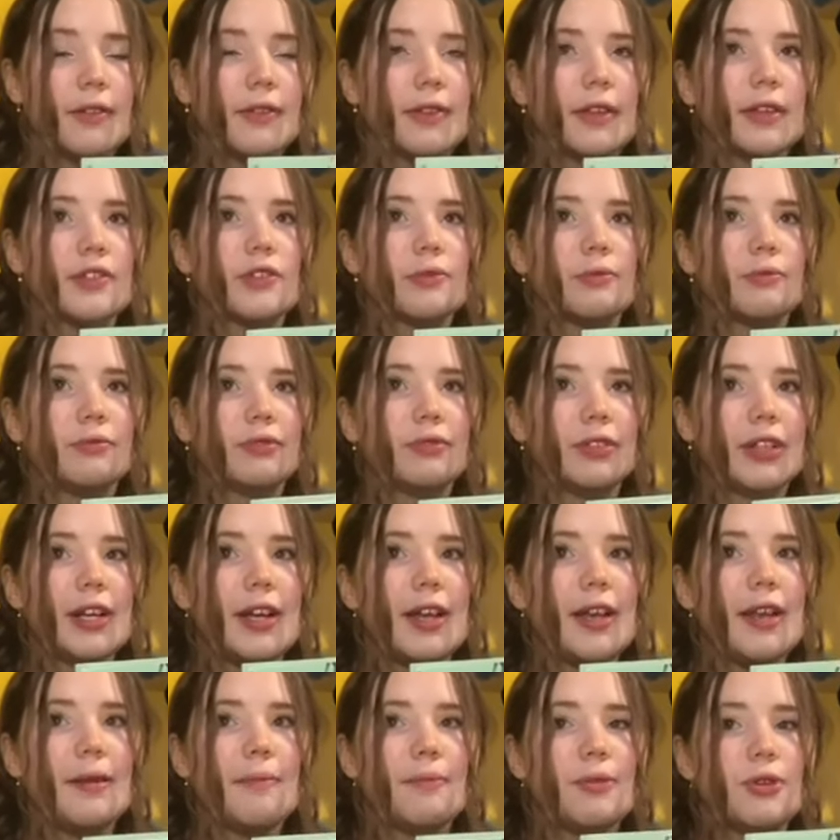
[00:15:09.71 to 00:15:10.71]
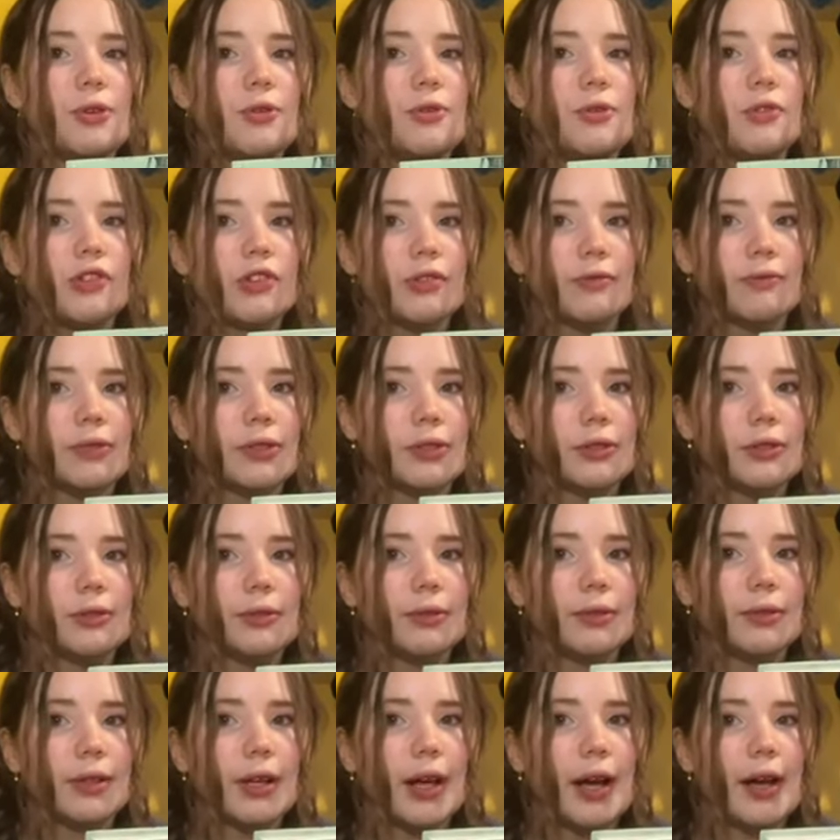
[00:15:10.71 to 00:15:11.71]
there's some really
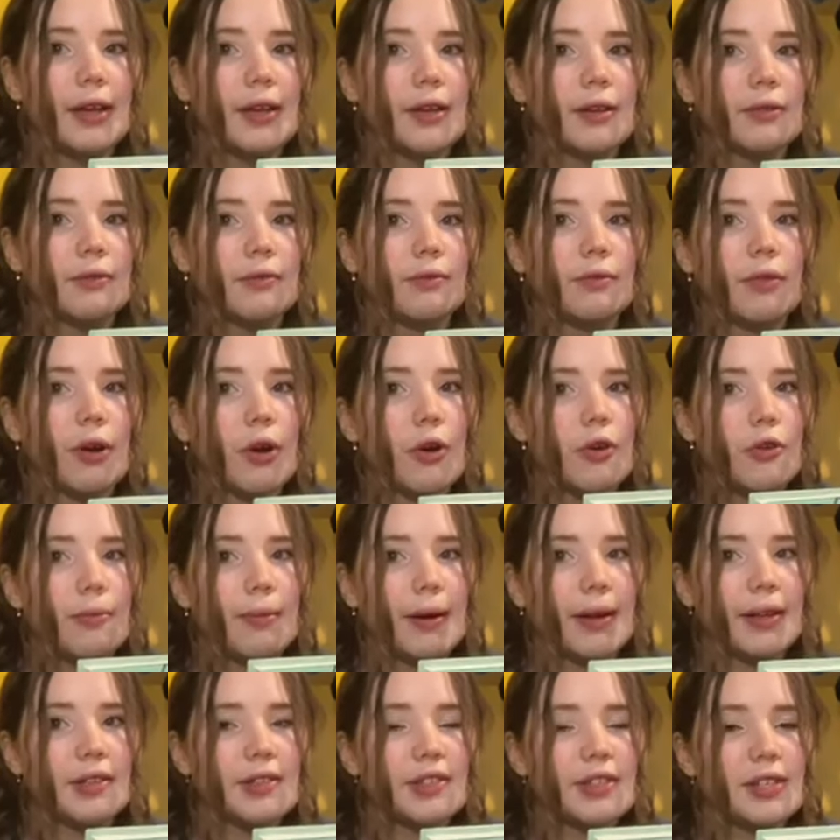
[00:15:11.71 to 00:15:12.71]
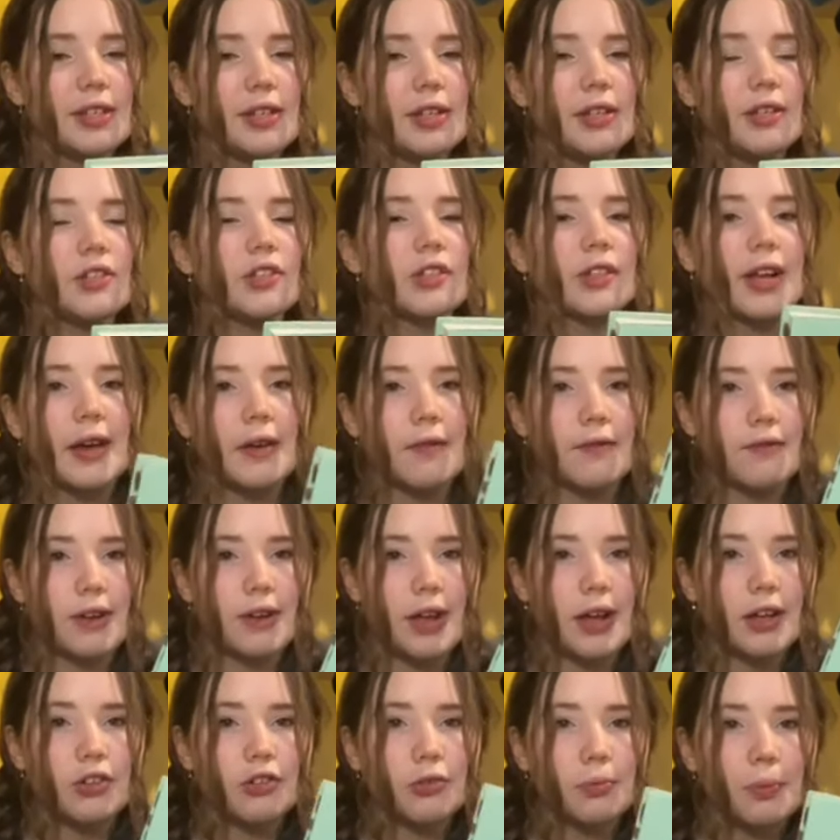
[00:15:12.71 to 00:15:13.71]
beautiful like romance scenes, like
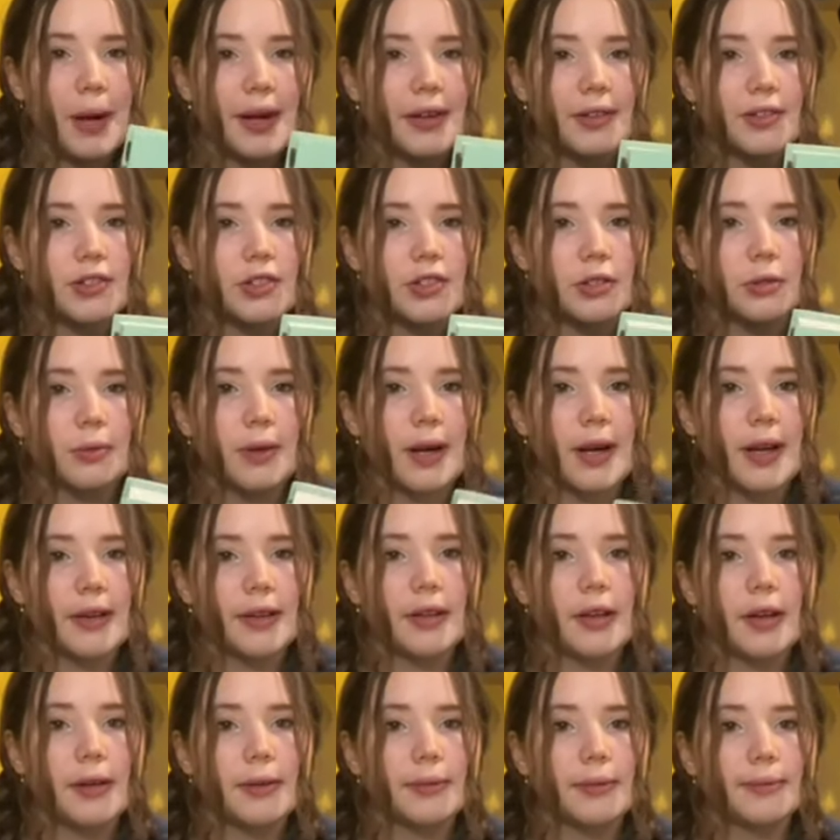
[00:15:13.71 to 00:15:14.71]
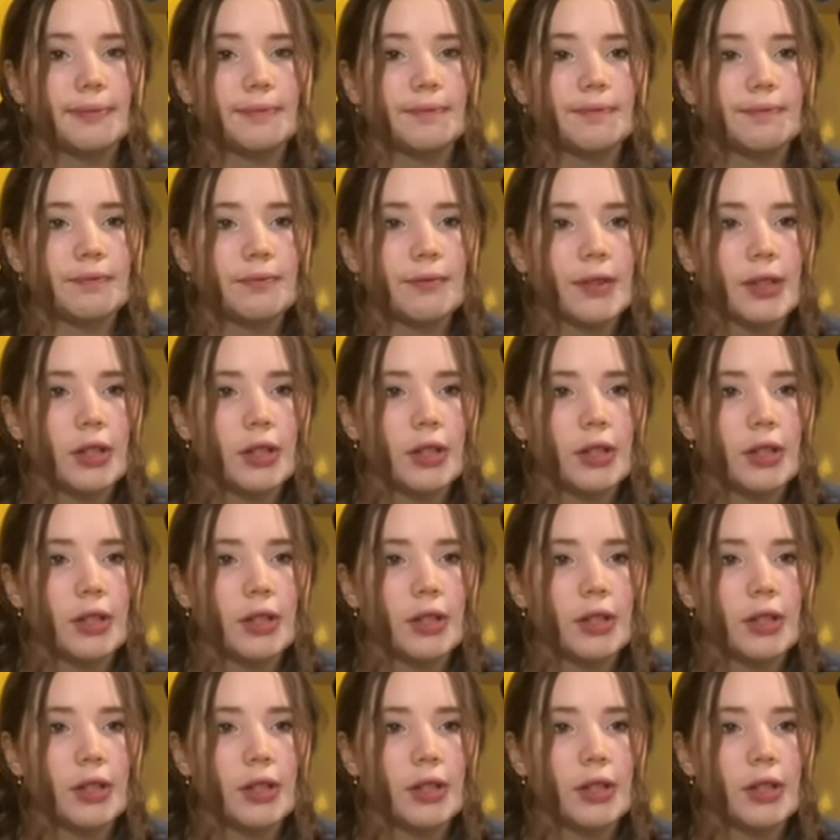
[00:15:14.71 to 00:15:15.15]
flashbacks to when